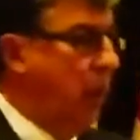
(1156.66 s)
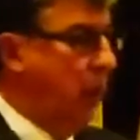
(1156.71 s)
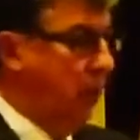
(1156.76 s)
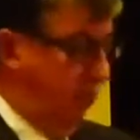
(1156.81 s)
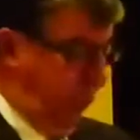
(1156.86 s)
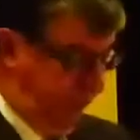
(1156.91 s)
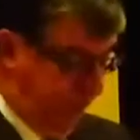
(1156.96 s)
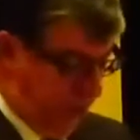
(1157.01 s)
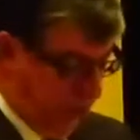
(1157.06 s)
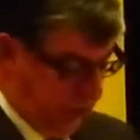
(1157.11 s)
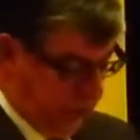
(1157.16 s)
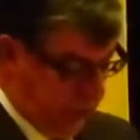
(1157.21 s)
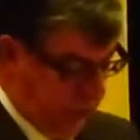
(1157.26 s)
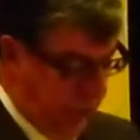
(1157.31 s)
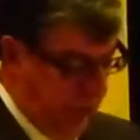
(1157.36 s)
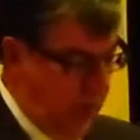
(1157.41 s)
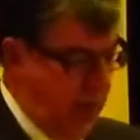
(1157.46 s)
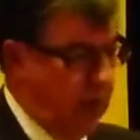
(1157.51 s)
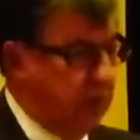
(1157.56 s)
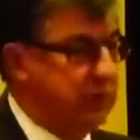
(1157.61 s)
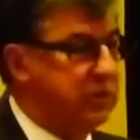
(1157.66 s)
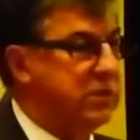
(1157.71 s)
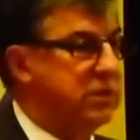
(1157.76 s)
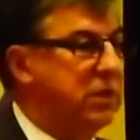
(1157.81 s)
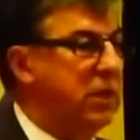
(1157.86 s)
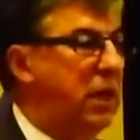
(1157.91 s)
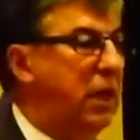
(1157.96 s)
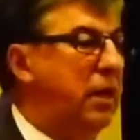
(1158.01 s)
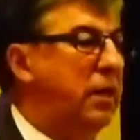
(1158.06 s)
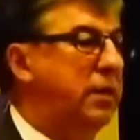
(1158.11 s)
We've also announced
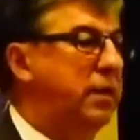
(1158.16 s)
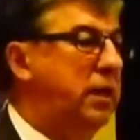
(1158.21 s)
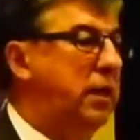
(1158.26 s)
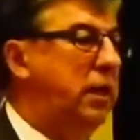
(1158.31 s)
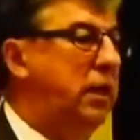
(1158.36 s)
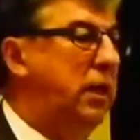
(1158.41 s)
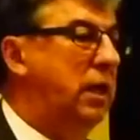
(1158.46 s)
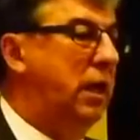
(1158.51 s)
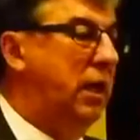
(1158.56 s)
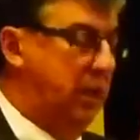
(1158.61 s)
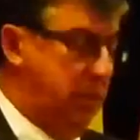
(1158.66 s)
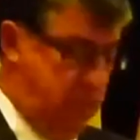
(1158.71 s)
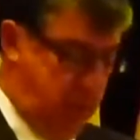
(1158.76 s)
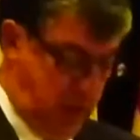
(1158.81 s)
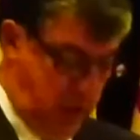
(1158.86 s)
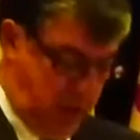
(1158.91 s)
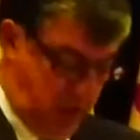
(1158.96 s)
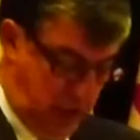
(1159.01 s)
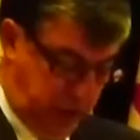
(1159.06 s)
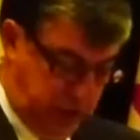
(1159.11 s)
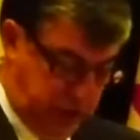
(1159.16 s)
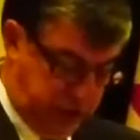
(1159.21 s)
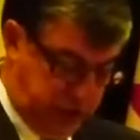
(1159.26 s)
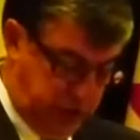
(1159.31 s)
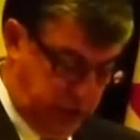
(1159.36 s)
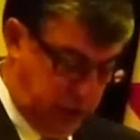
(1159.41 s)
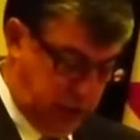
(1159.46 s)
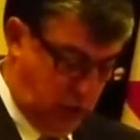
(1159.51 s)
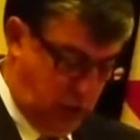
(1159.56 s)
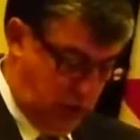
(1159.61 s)
the
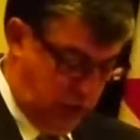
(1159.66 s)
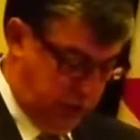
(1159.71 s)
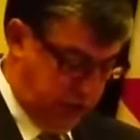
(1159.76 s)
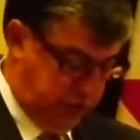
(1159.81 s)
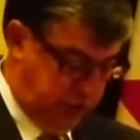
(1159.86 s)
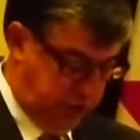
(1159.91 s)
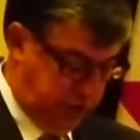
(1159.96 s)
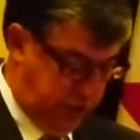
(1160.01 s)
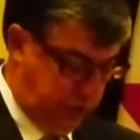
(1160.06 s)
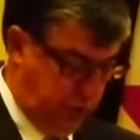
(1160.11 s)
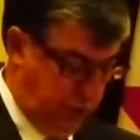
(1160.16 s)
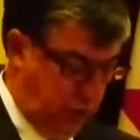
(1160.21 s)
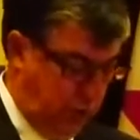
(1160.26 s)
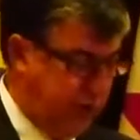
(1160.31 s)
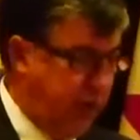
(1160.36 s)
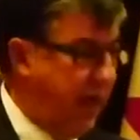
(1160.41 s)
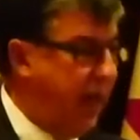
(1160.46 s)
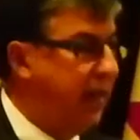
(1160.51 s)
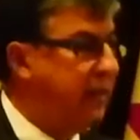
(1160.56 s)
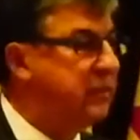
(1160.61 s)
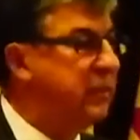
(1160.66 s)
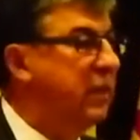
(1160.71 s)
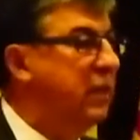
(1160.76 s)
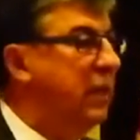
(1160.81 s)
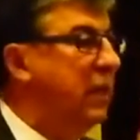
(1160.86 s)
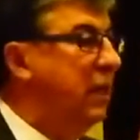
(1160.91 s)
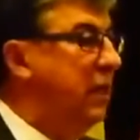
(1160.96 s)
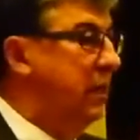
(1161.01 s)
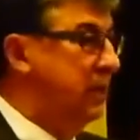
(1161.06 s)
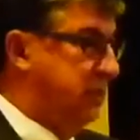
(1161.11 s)
additional dollars to look at
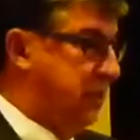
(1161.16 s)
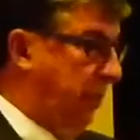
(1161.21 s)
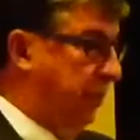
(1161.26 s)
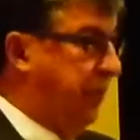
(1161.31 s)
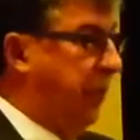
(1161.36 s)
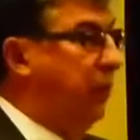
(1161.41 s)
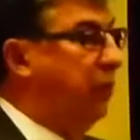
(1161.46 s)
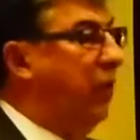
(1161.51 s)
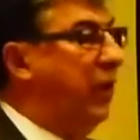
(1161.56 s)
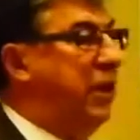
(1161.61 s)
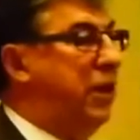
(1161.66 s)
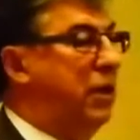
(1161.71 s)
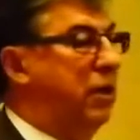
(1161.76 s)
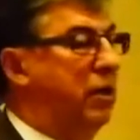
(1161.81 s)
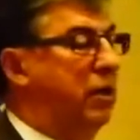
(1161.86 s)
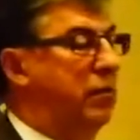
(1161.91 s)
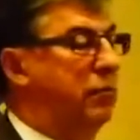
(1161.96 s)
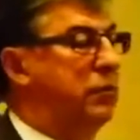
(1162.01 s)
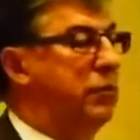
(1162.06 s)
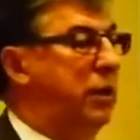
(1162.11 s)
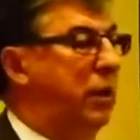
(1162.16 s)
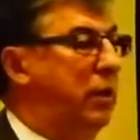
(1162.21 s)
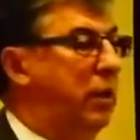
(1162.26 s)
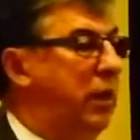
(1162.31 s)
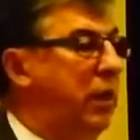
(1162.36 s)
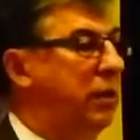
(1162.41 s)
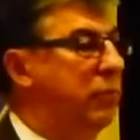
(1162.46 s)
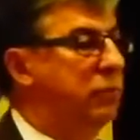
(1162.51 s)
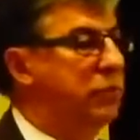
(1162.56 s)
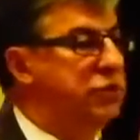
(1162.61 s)
something right here in
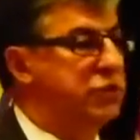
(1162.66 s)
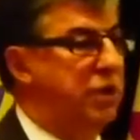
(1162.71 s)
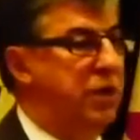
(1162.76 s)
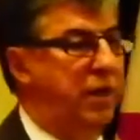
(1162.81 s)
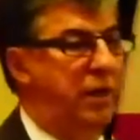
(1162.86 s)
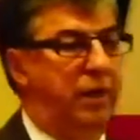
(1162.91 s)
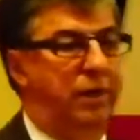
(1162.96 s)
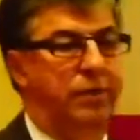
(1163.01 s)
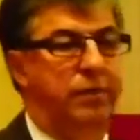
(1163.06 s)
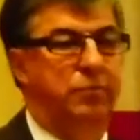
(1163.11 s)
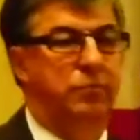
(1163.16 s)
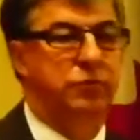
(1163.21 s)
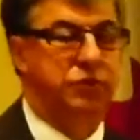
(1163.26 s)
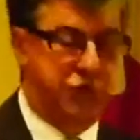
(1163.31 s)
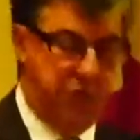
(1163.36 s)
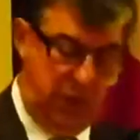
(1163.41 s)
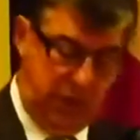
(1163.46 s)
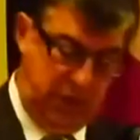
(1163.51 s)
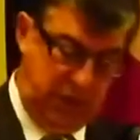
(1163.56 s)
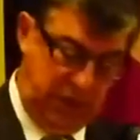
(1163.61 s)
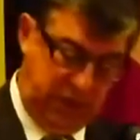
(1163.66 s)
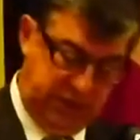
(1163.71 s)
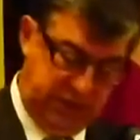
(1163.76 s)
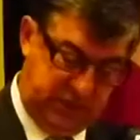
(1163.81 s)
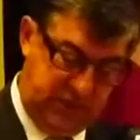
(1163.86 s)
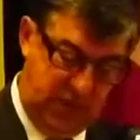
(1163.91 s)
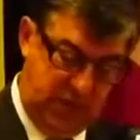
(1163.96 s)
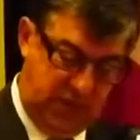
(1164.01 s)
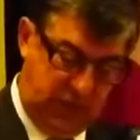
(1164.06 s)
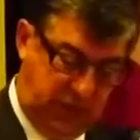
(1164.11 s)
Regina. Regina
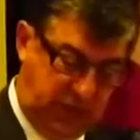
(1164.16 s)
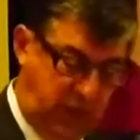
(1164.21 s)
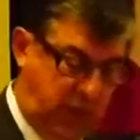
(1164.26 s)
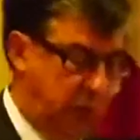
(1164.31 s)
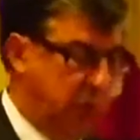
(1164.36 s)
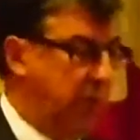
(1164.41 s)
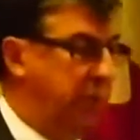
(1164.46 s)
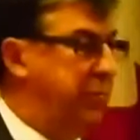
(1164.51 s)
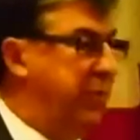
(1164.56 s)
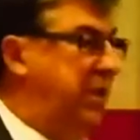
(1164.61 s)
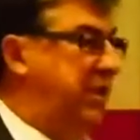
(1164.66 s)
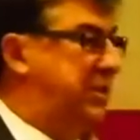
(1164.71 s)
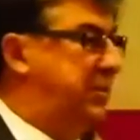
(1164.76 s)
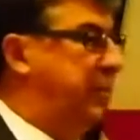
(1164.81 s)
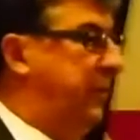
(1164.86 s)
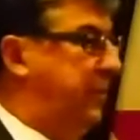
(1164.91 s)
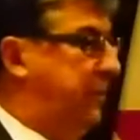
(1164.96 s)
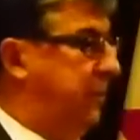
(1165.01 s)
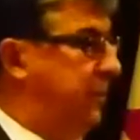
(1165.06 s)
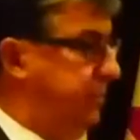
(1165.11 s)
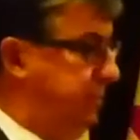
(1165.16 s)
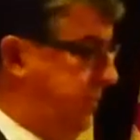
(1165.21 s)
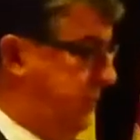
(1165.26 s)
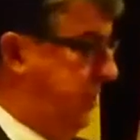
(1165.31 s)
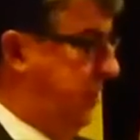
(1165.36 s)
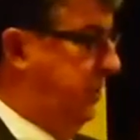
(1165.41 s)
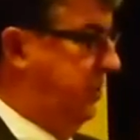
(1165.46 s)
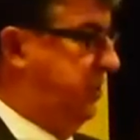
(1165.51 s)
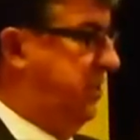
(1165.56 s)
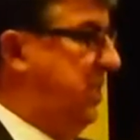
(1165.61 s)
Extendicare replacement.
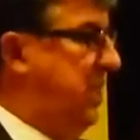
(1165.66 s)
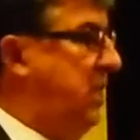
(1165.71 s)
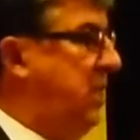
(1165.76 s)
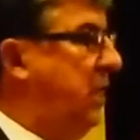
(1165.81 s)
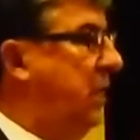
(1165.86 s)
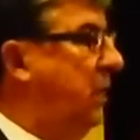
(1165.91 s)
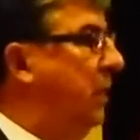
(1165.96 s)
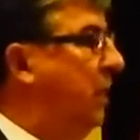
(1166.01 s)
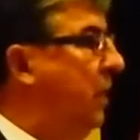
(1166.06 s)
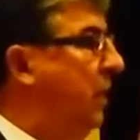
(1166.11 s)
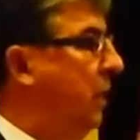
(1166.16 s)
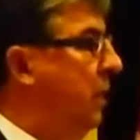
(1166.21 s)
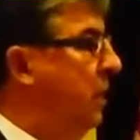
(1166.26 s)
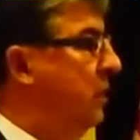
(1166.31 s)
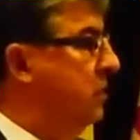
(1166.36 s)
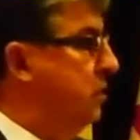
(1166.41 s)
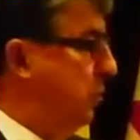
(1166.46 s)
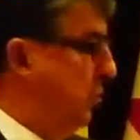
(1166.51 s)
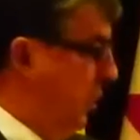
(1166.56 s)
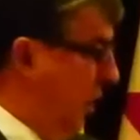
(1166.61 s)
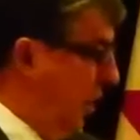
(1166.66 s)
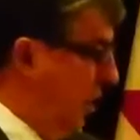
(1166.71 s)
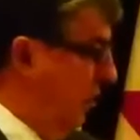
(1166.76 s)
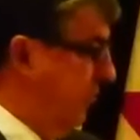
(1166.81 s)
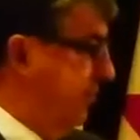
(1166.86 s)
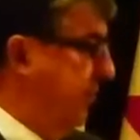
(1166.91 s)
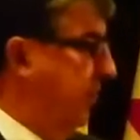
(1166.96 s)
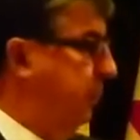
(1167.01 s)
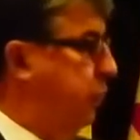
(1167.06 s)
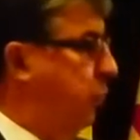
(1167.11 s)
It's needed. So we
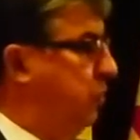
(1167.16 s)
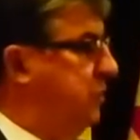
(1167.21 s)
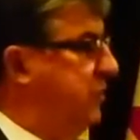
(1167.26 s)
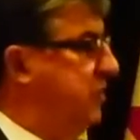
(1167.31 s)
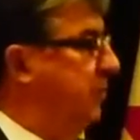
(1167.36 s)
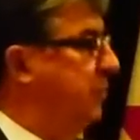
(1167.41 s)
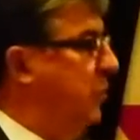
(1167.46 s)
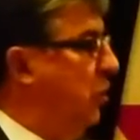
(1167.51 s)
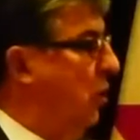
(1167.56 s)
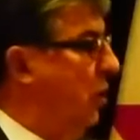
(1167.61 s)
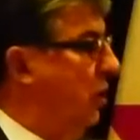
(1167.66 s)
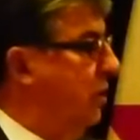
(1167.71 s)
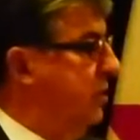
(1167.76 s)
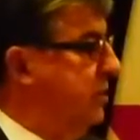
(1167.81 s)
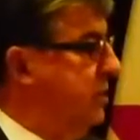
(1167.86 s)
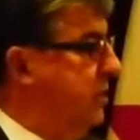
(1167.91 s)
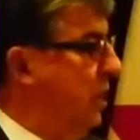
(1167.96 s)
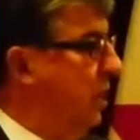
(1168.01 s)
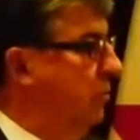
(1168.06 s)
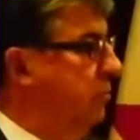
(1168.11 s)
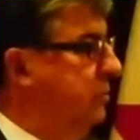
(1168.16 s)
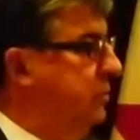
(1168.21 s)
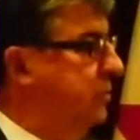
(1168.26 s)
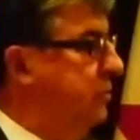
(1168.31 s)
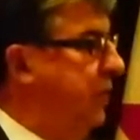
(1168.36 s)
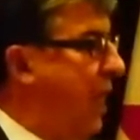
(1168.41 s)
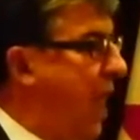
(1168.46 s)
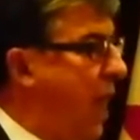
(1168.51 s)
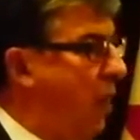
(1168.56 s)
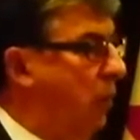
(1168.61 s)
all put some dollars
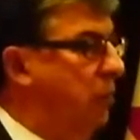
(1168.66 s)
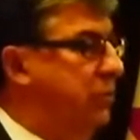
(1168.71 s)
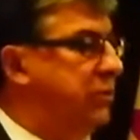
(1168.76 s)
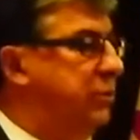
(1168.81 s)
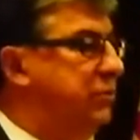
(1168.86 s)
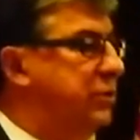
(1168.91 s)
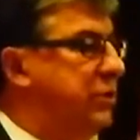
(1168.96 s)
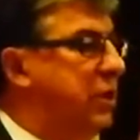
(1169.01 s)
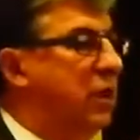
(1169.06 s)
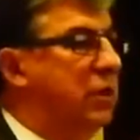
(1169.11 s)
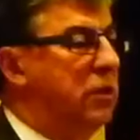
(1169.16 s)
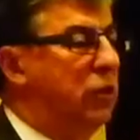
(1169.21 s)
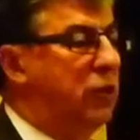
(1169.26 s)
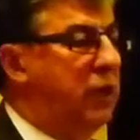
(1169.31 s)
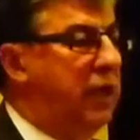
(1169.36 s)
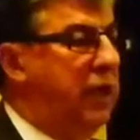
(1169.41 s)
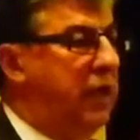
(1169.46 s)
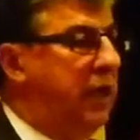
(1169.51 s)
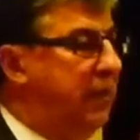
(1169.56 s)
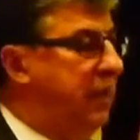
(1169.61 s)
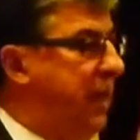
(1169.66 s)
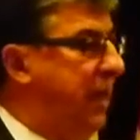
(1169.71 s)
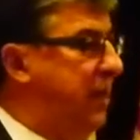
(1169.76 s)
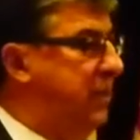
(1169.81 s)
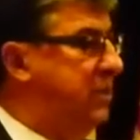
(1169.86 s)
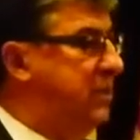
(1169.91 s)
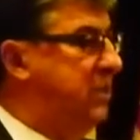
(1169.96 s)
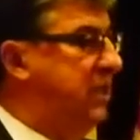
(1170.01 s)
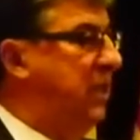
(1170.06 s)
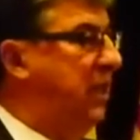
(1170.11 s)
out now to start looking at that
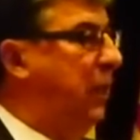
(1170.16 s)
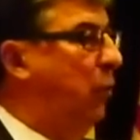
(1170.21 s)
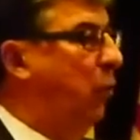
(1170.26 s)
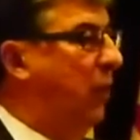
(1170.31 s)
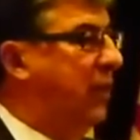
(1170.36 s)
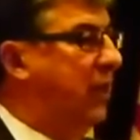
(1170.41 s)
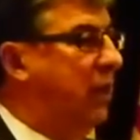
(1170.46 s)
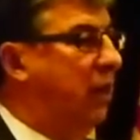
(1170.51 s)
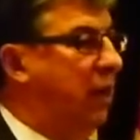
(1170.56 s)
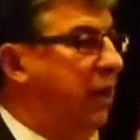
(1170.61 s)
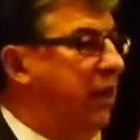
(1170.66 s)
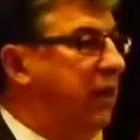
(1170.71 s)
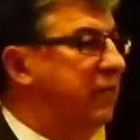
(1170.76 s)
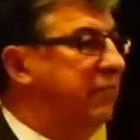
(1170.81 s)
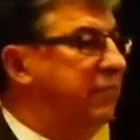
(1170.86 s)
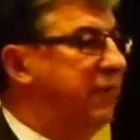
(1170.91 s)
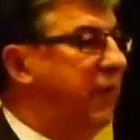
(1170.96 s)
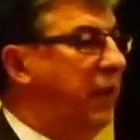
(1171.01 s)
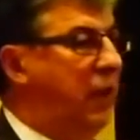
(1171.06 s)
and seeing what kind of